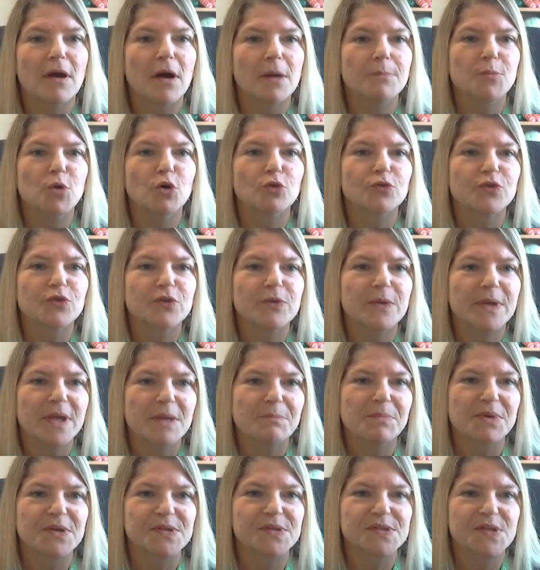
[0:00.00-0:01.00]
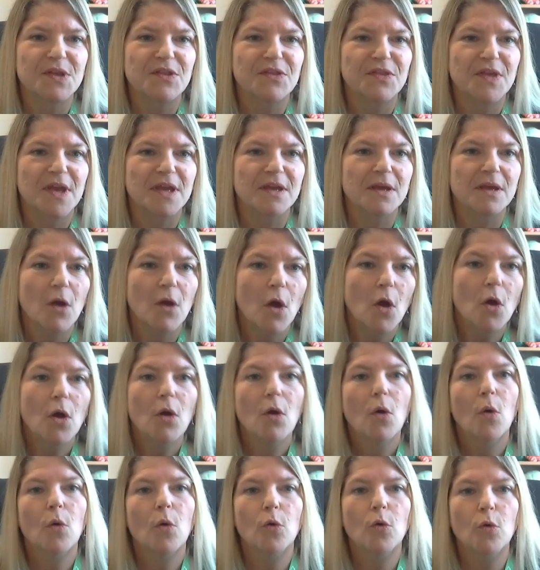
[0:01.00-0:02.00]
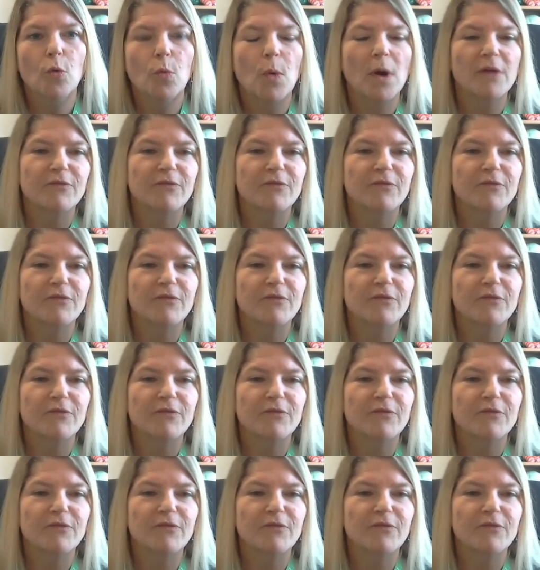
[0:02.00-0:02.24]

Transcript: I'm not doing it because I think, oh,